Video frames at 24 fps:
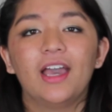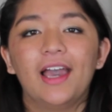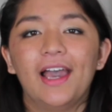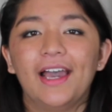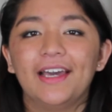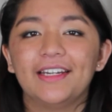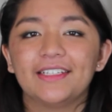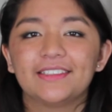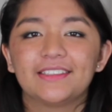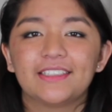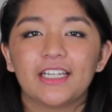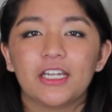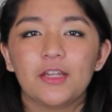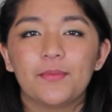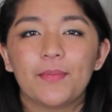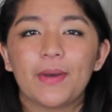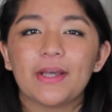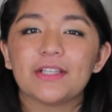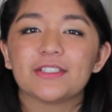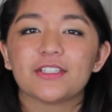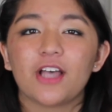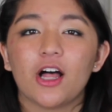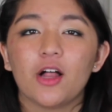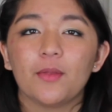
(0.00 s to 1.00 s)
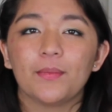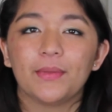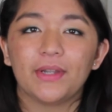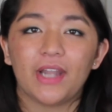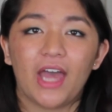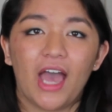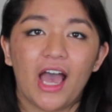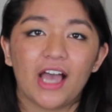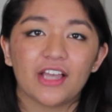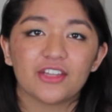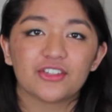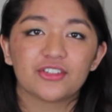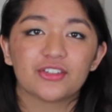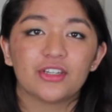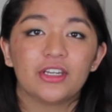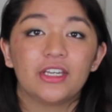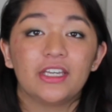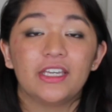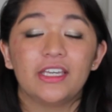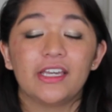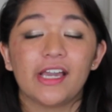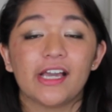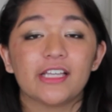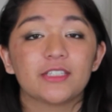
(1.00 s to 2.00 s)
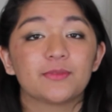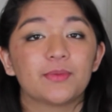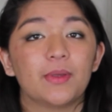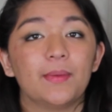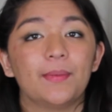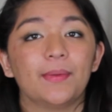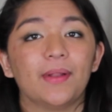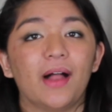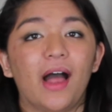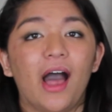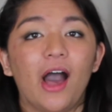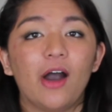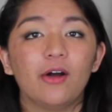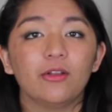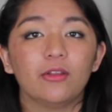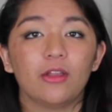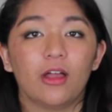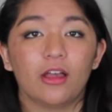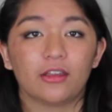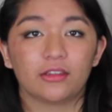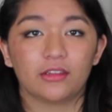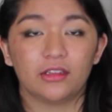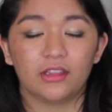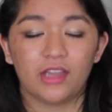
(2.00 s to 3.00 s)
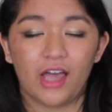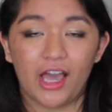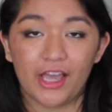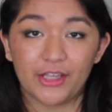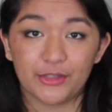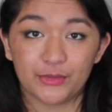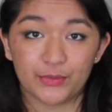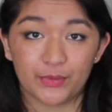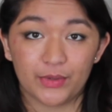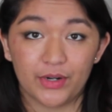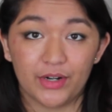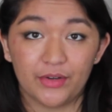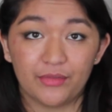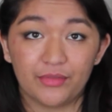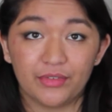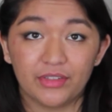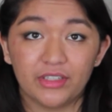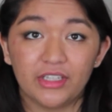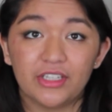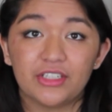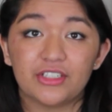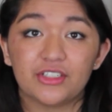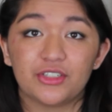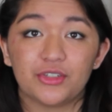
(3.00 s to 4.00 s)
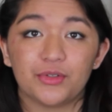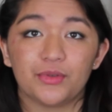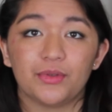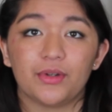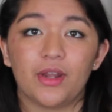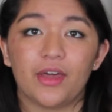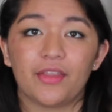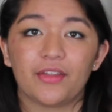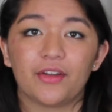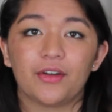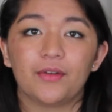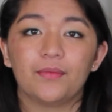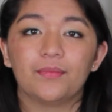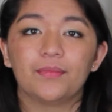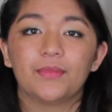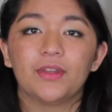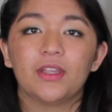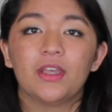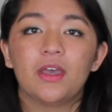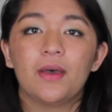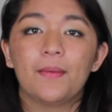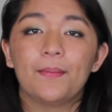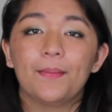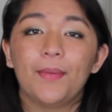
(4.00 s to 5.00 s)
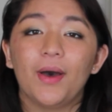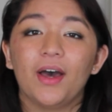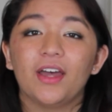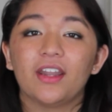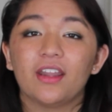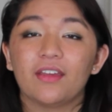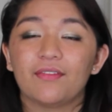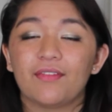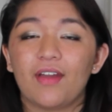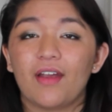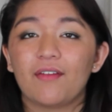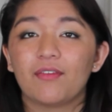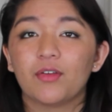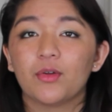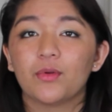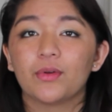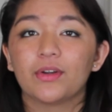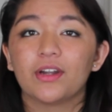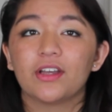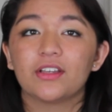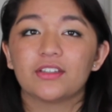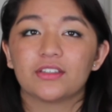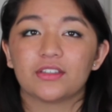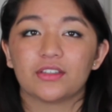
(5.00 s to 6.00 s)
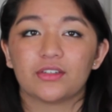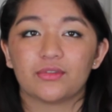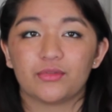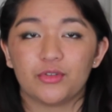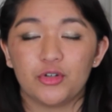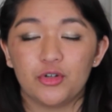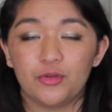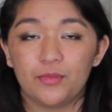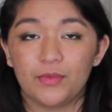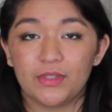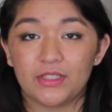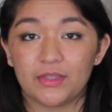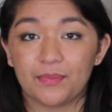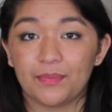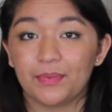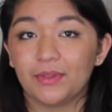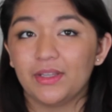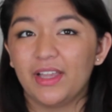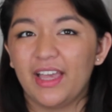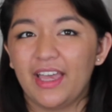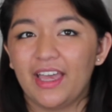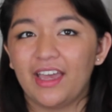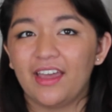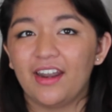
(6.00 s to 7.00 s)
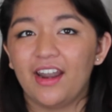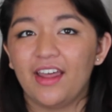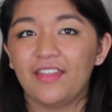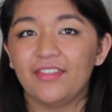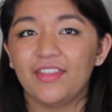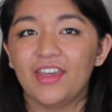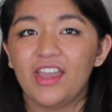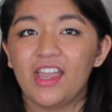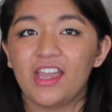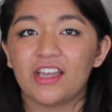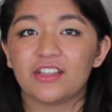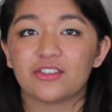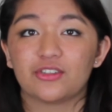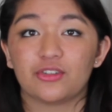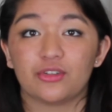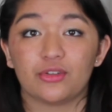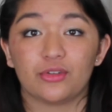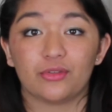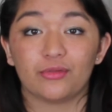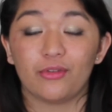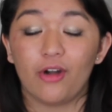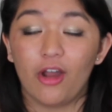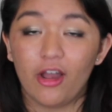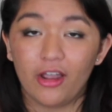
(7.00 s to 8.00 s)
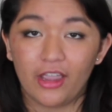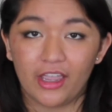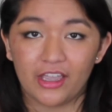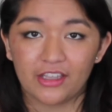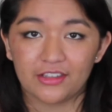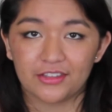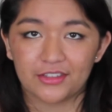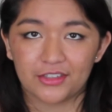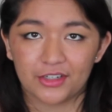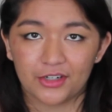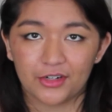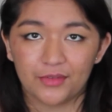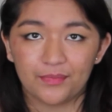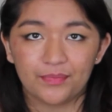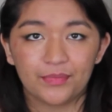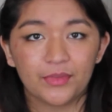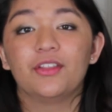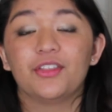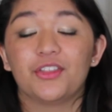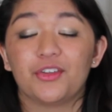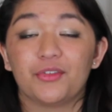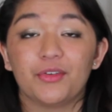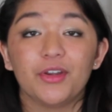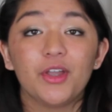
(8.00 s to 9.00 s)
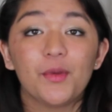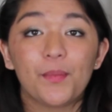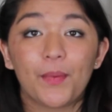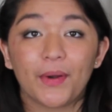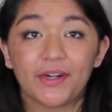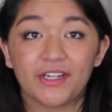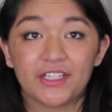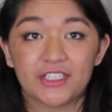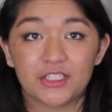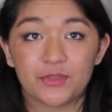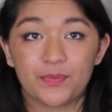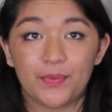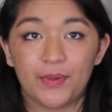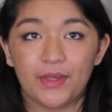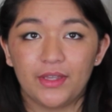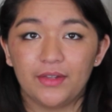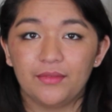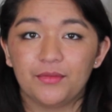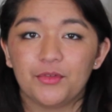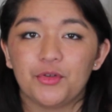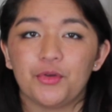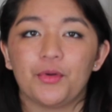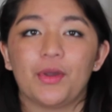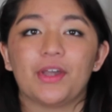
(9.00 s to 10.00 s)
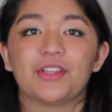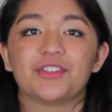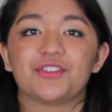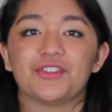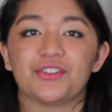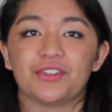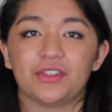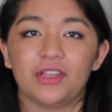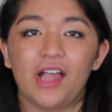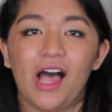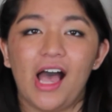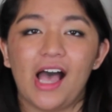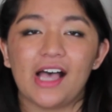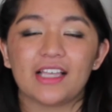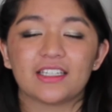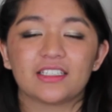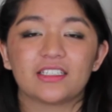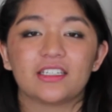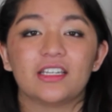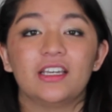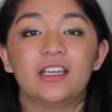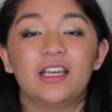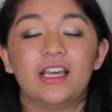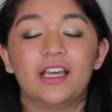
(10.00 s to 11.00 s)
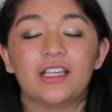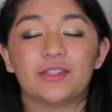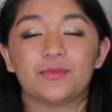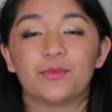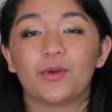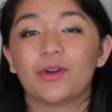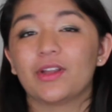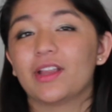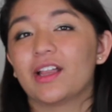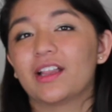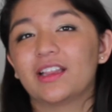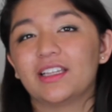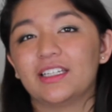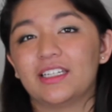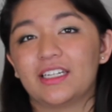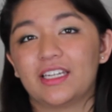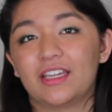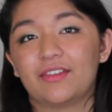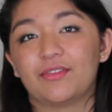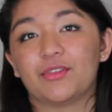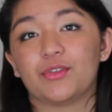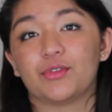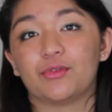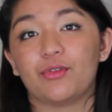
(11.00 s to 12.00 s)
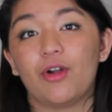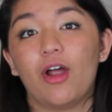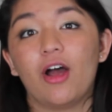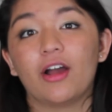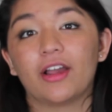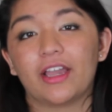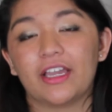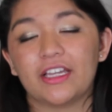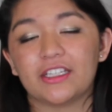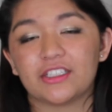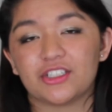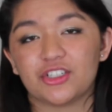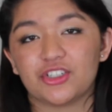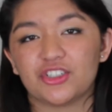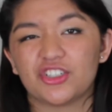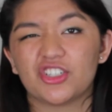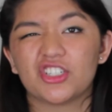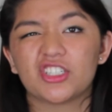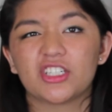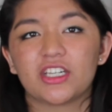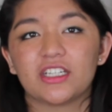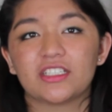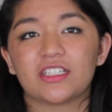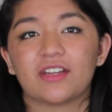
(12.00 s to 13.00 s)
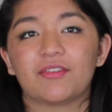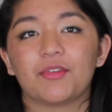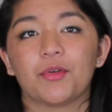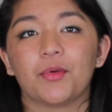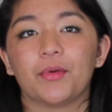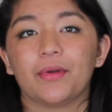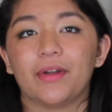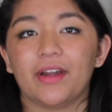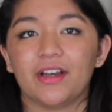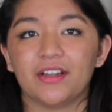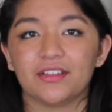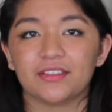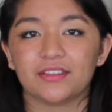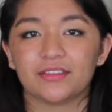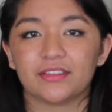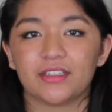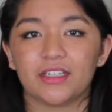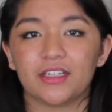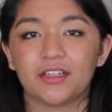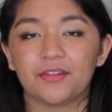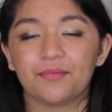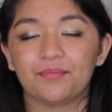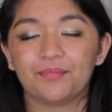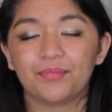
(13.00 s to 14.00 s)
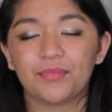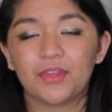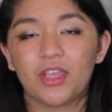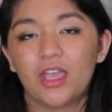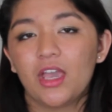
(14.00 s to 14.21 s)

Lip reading: In a study by Solomon Asch, he asked people how long the lines were in relation to another. But if everyone else in the room is a plant and they answer the wrong answer, the real participant, who answers last, is more likely to give the wrong answer just because everyone else did.